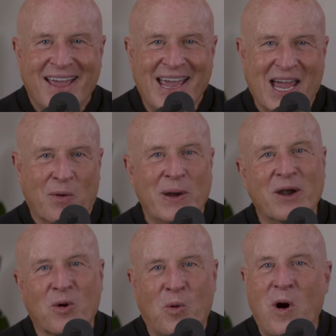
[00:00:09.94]
And we
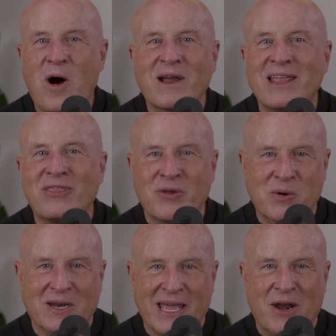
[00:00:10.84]
are walking
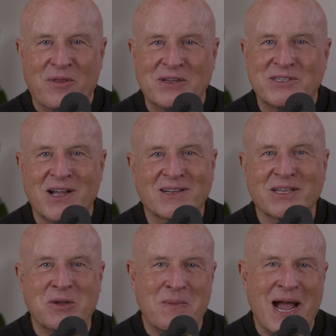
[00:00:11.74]
through a letter that's
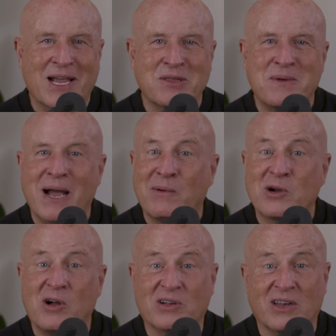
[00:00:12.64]
tucked in the back of the Bible
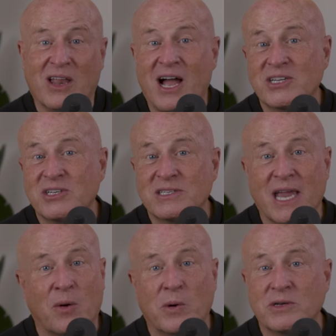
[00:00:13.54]
called Colossians,
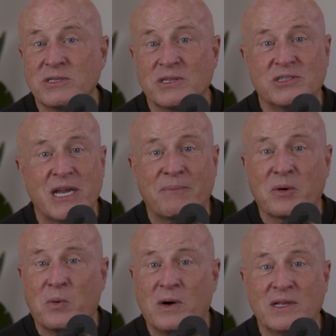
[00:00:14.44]
and we're just in
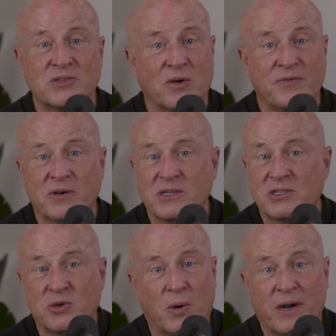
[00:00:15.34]
chapter 1. So if you're
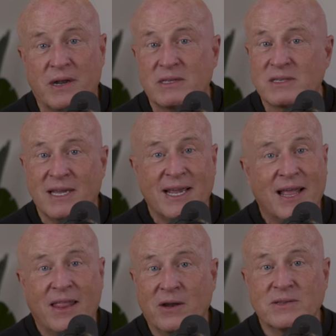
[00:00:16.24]
just joining us,
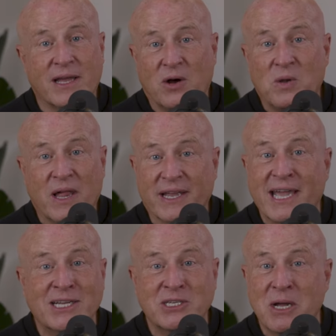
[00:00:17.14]
there's not a whole lot of
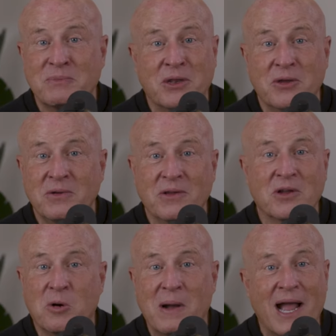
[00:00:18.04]
catching up to do. You can
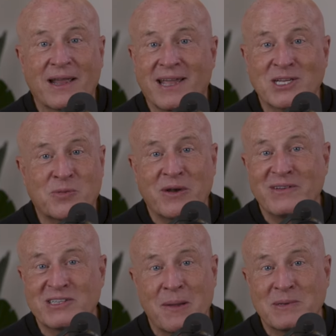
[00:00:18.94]
go back and catch
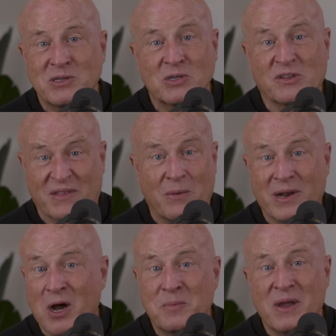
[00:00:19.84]
previous episodes if that
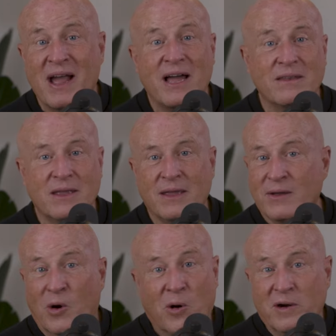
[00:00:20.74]
would help you out.
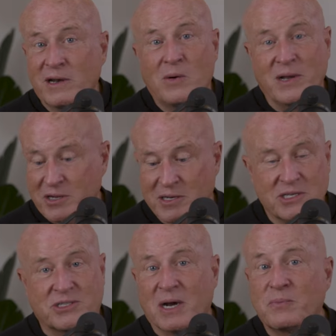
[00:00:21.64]
Or you know what? You can
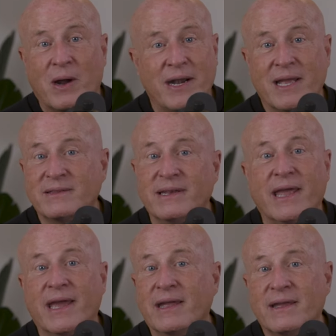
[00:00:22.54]
just jump right in
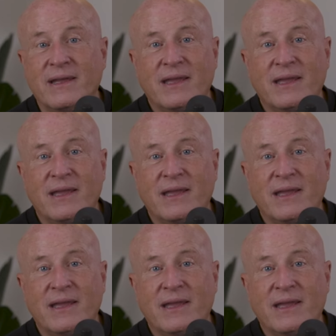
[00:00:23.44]
today.